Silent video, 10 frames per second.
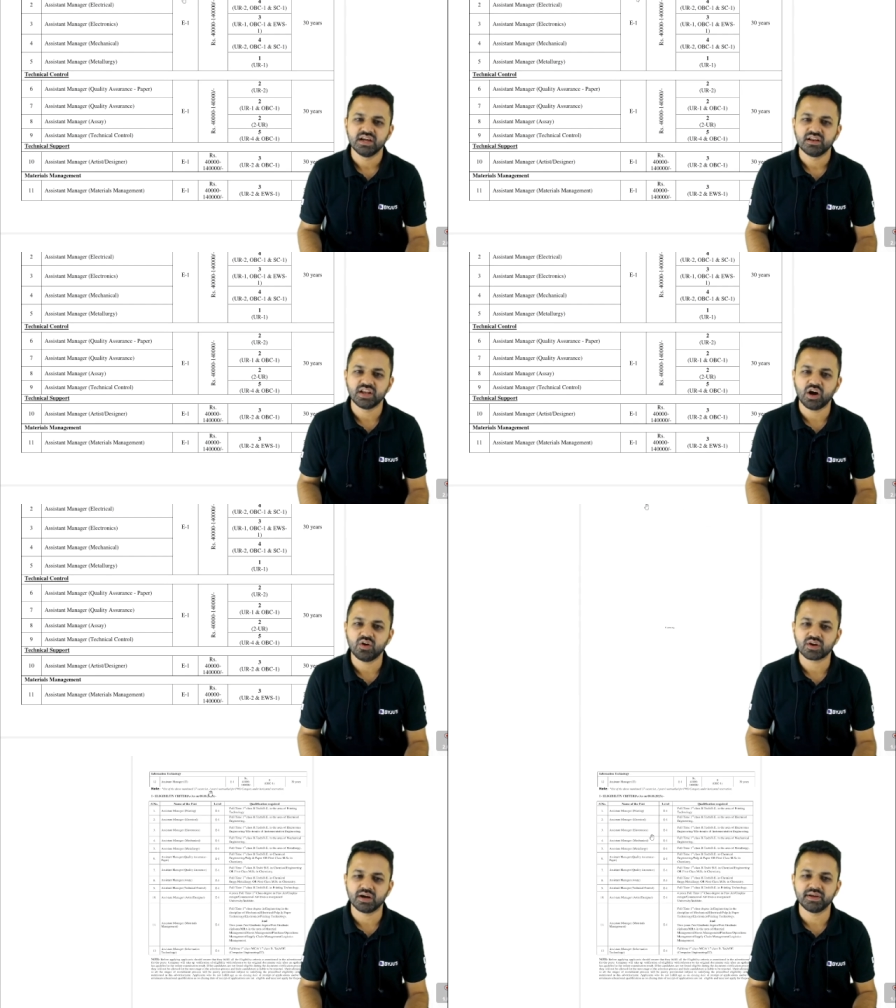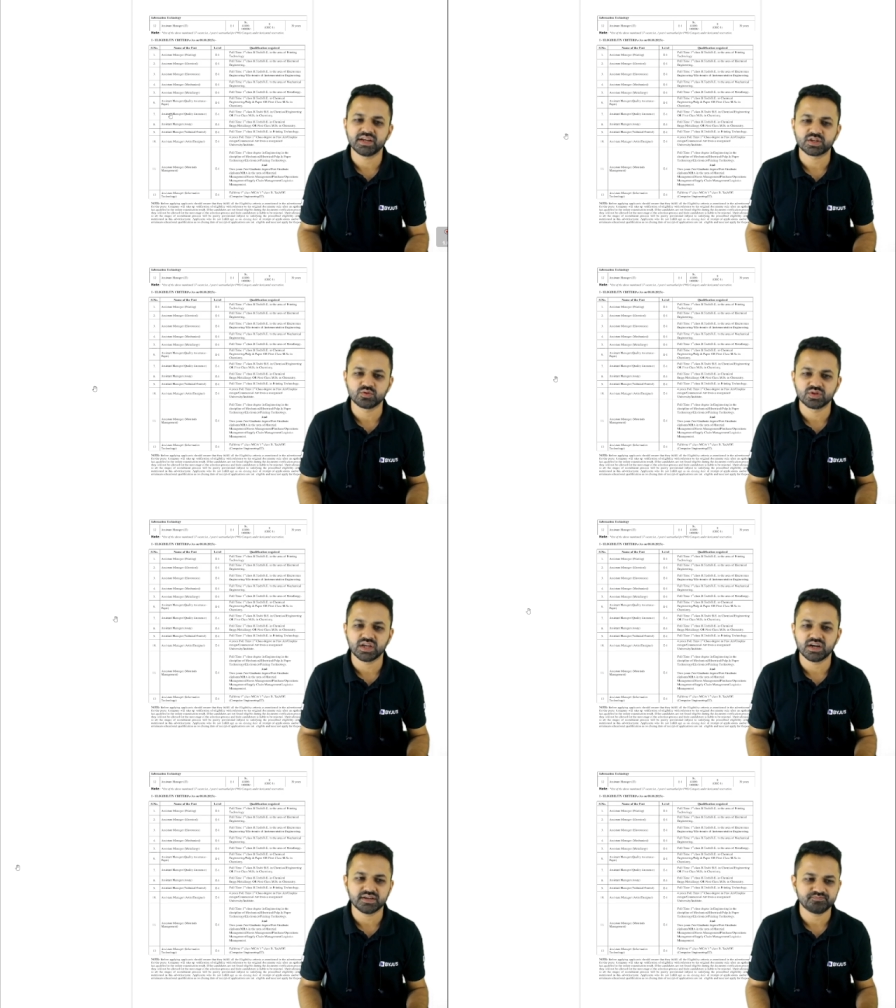now coming to
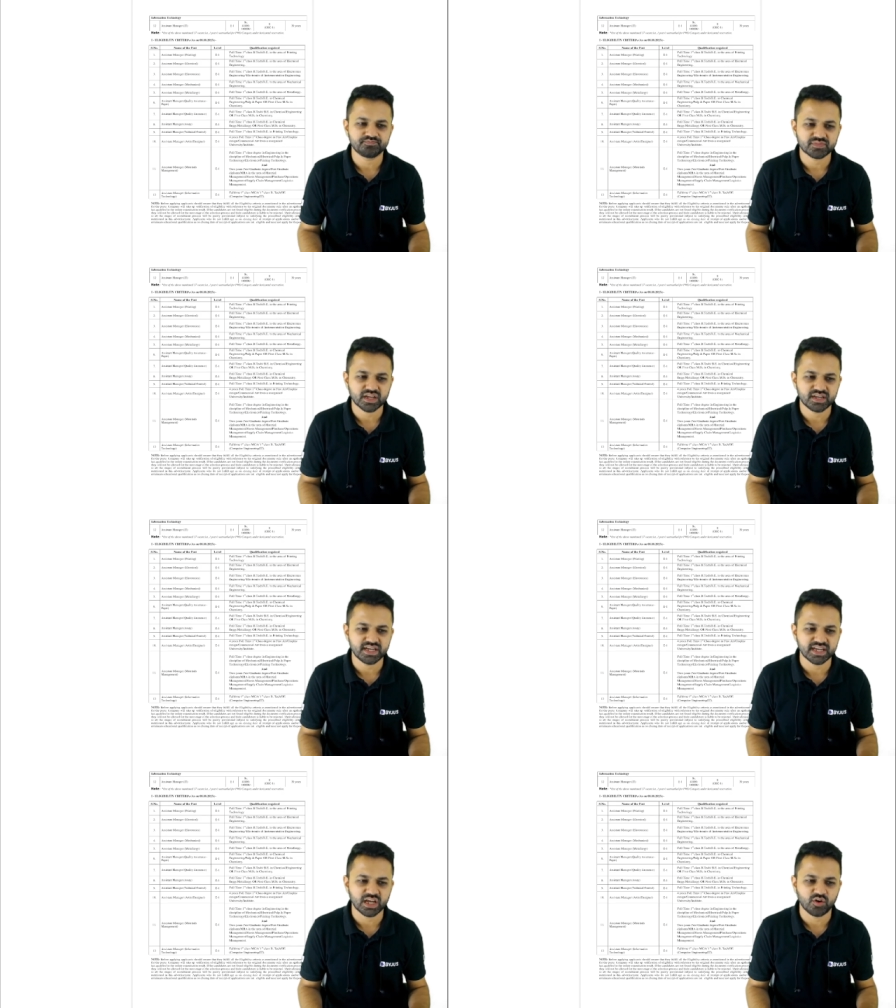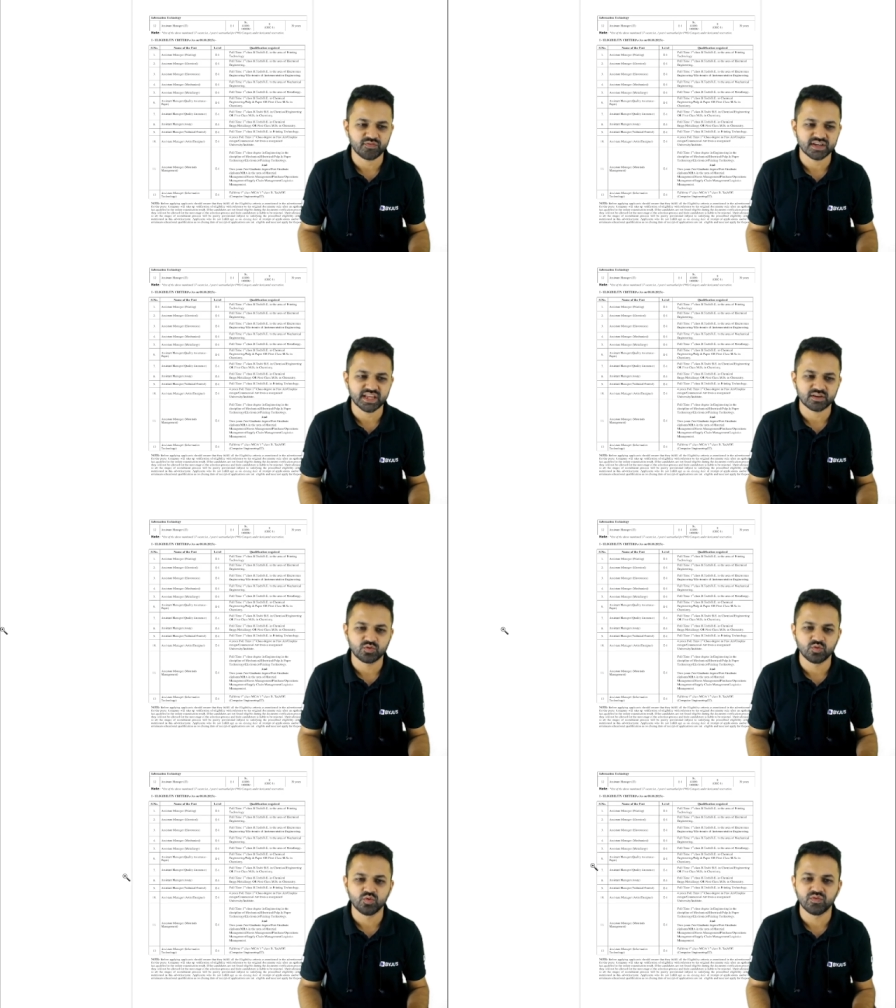the detail of it that
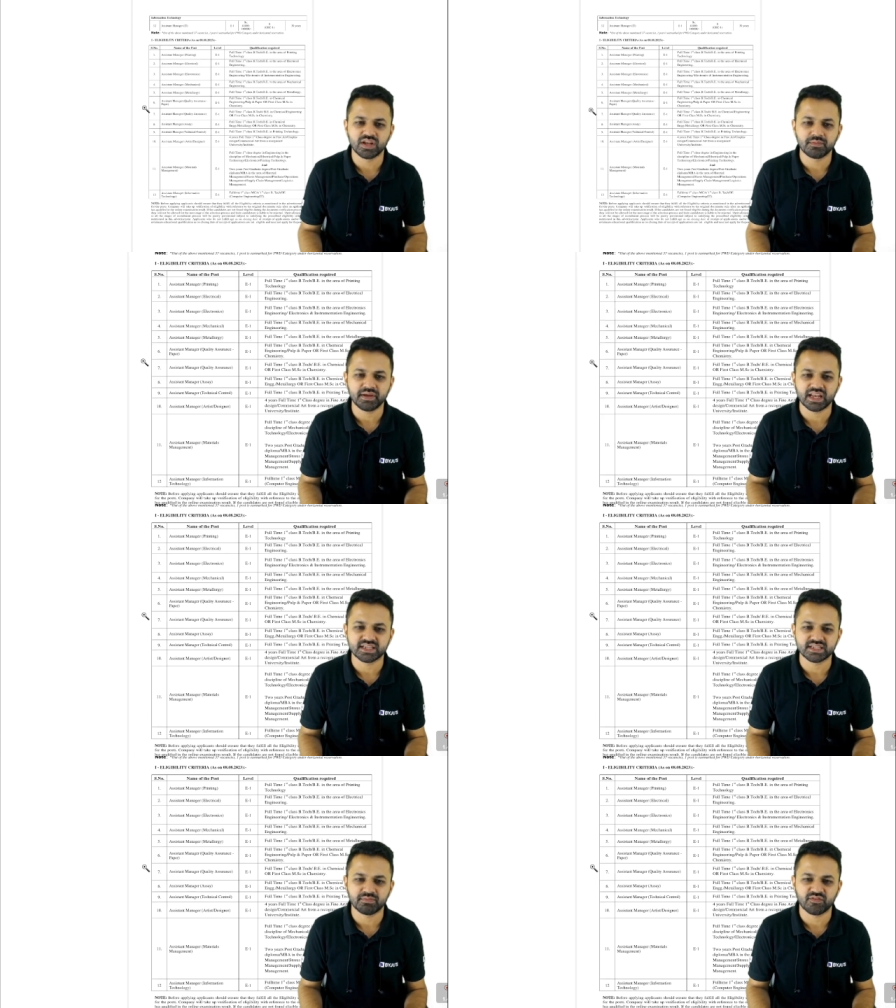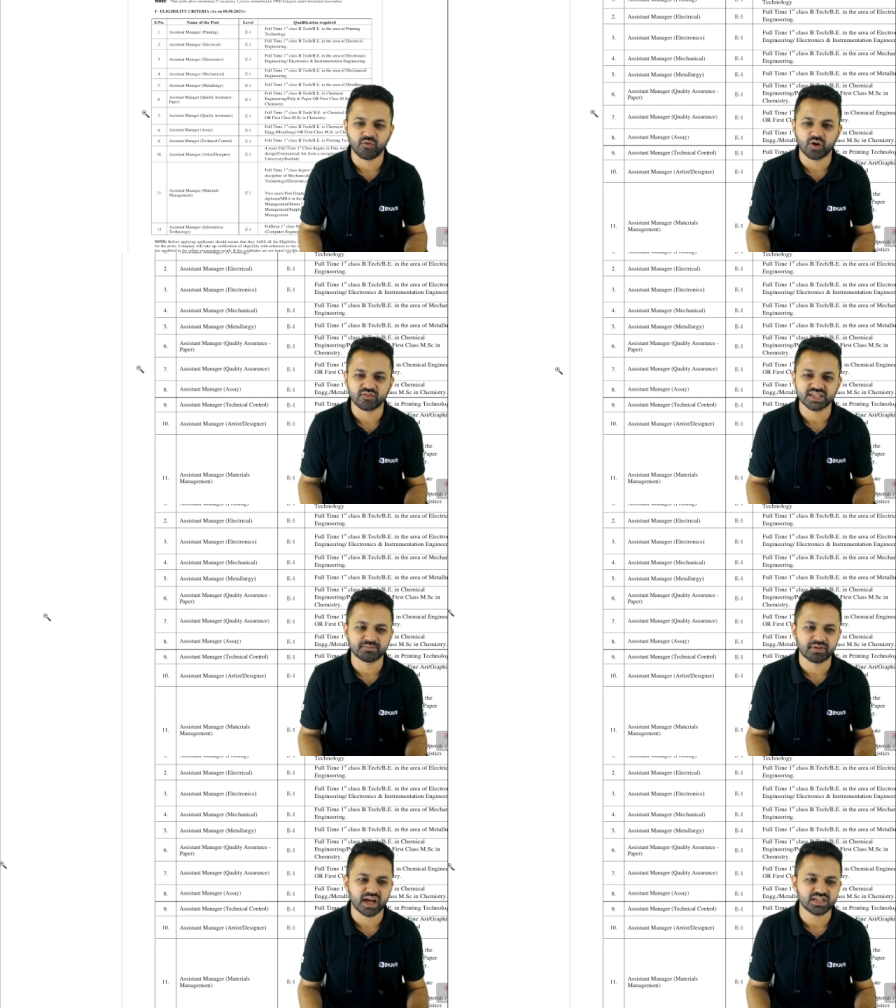who will be eligible for which
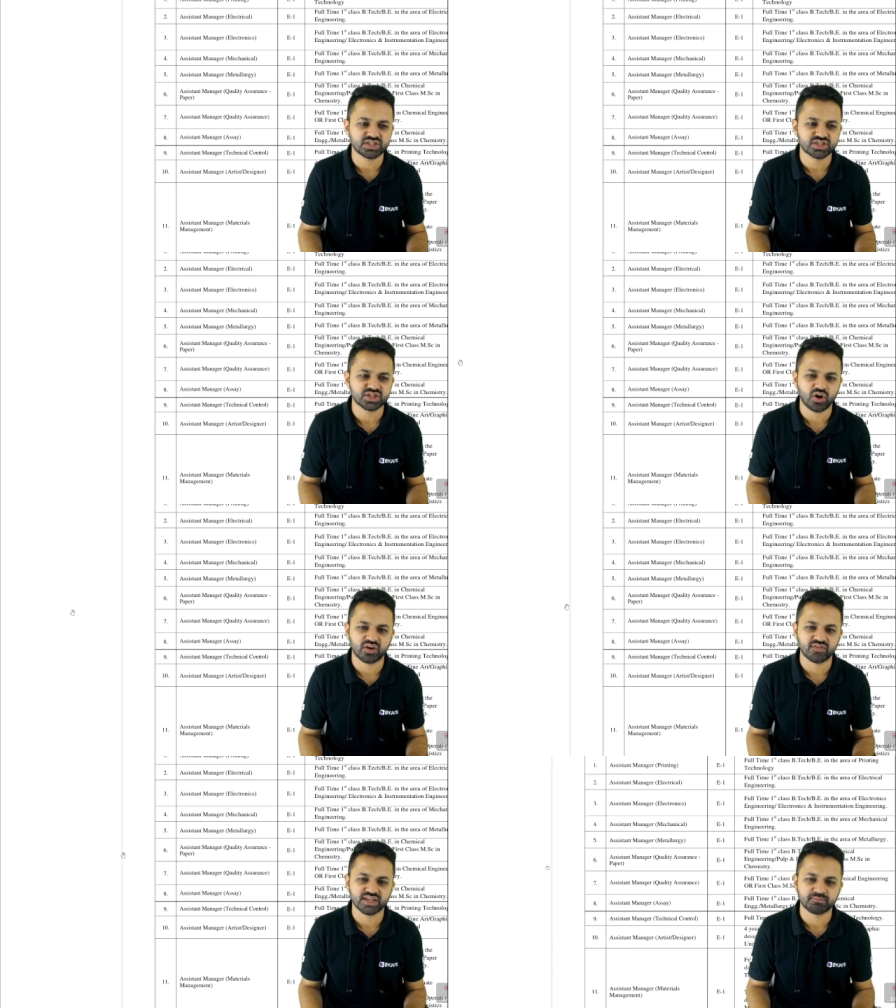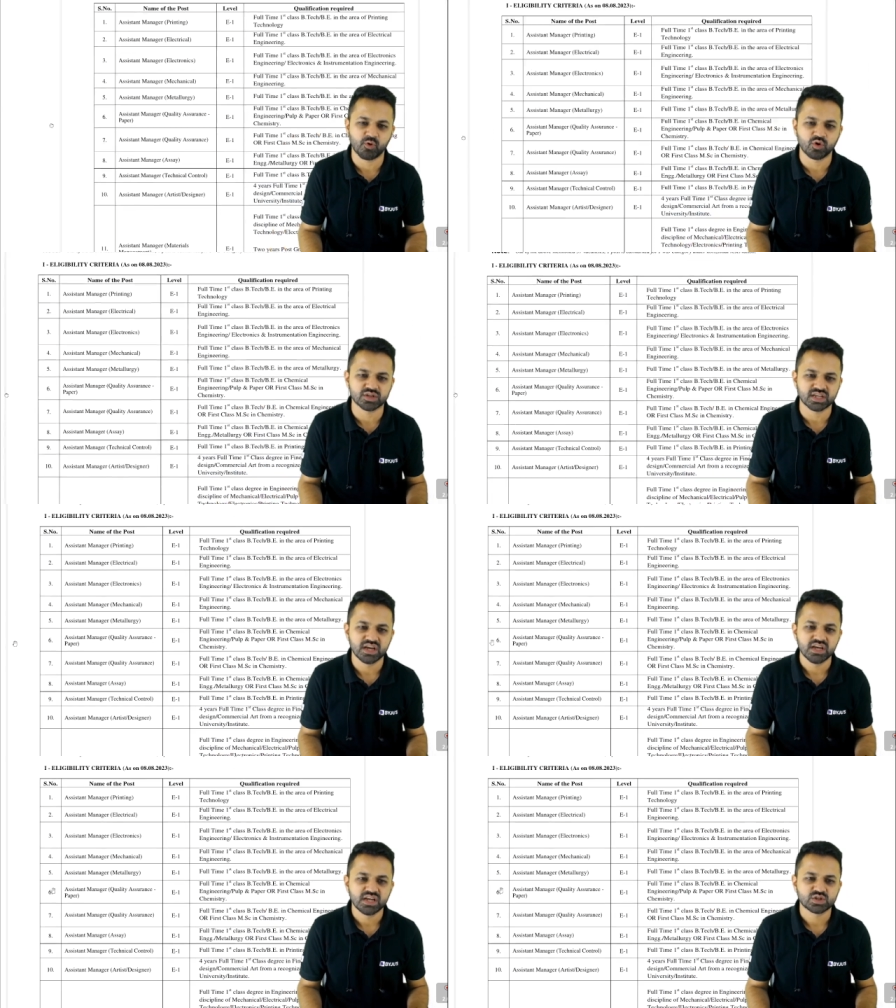branch or which post
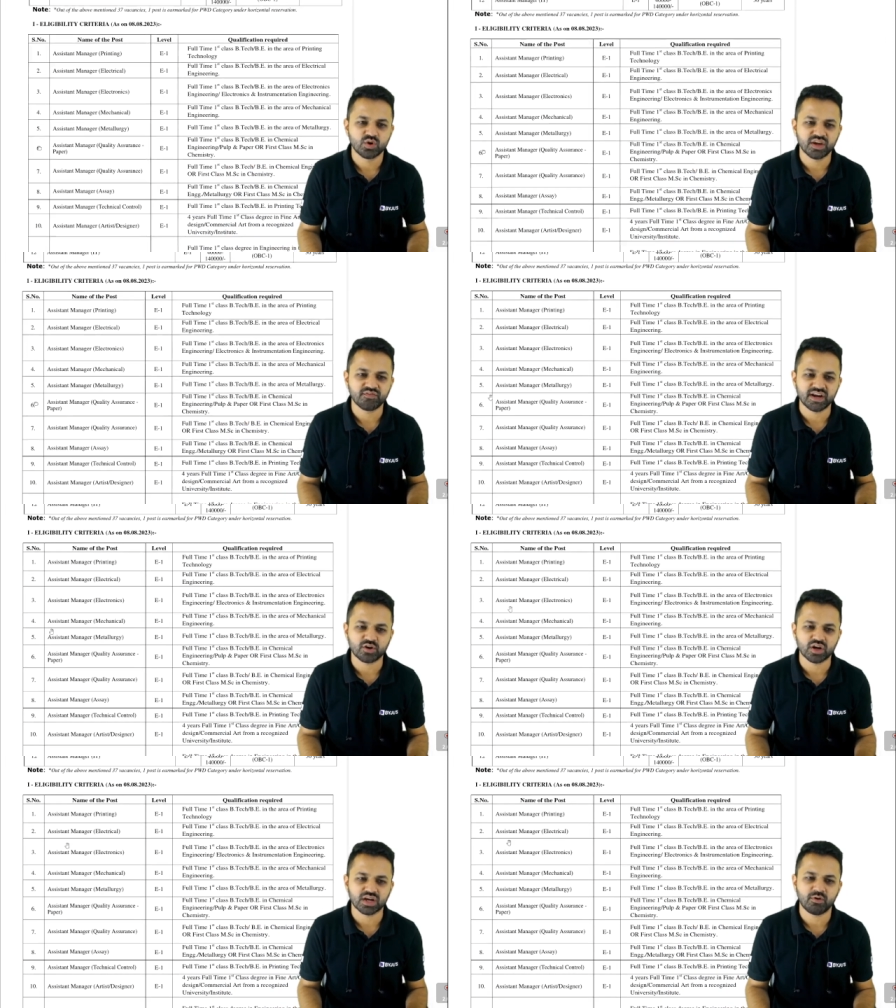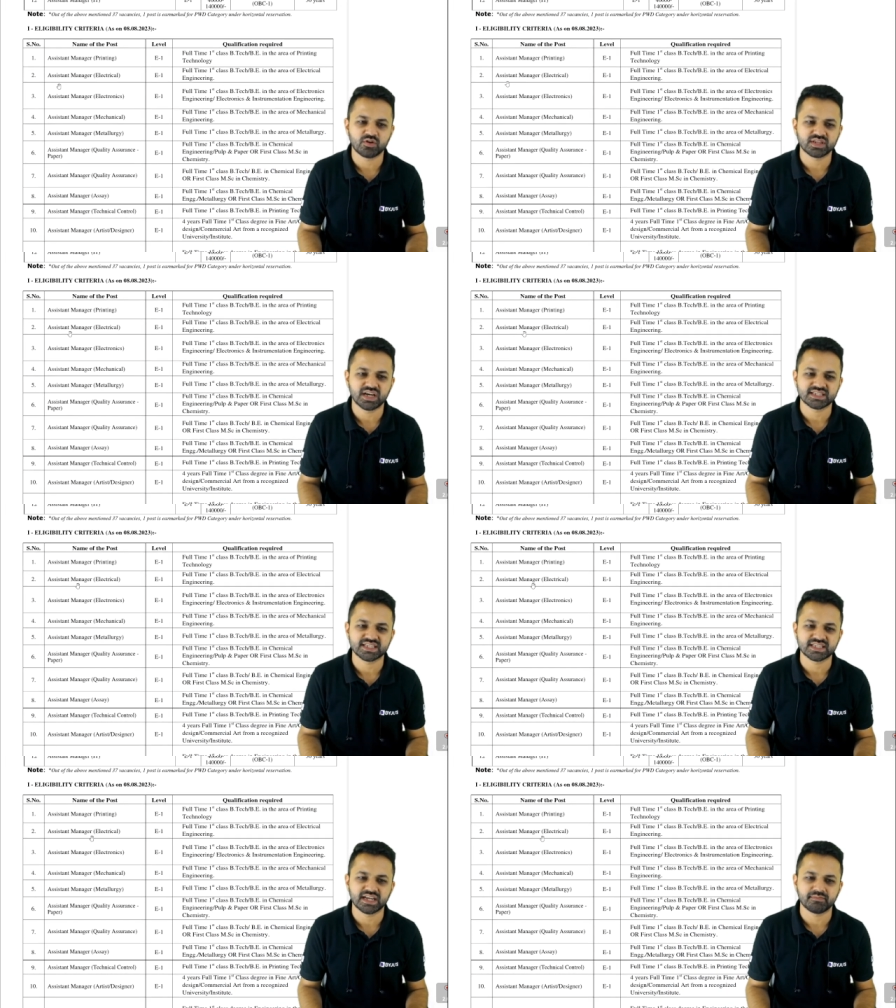so if i talk about the
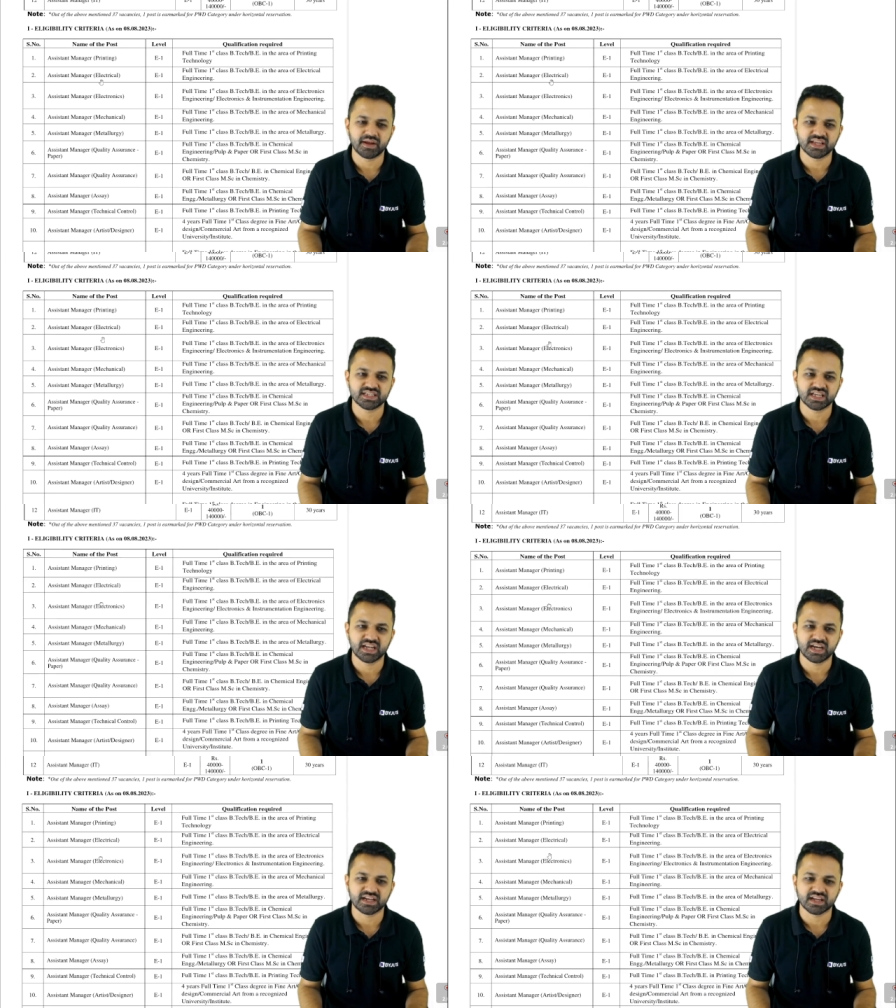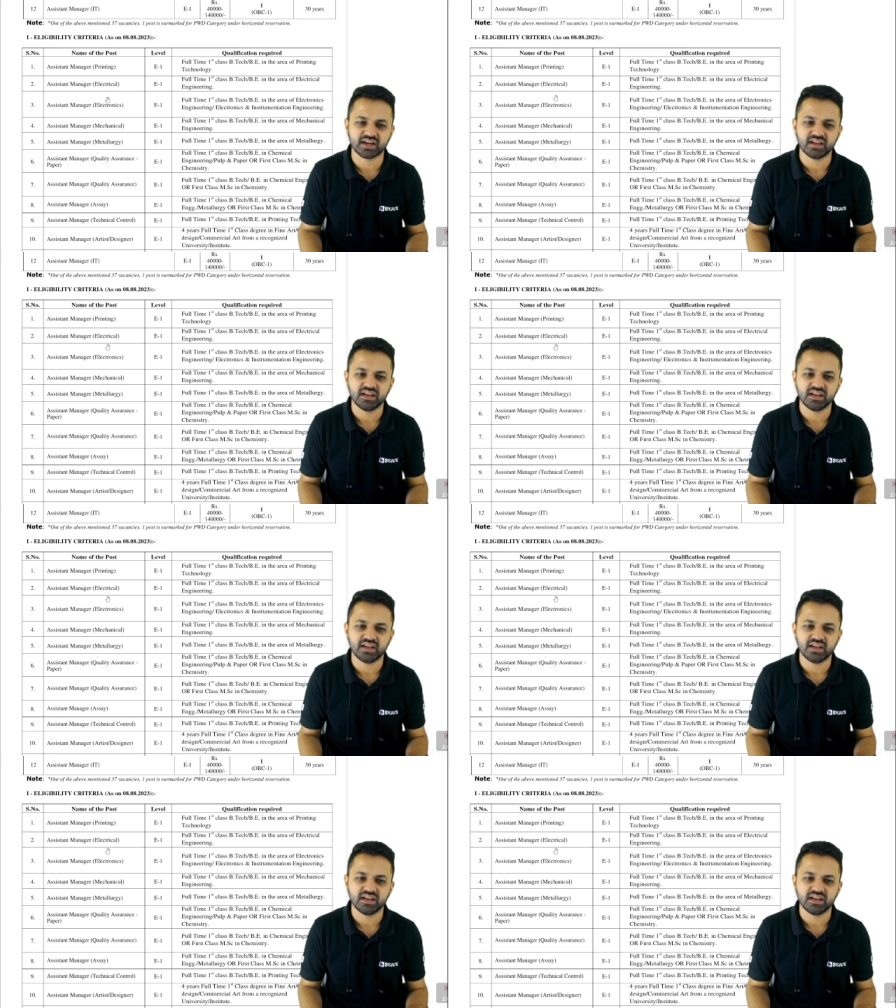assistant manager electrical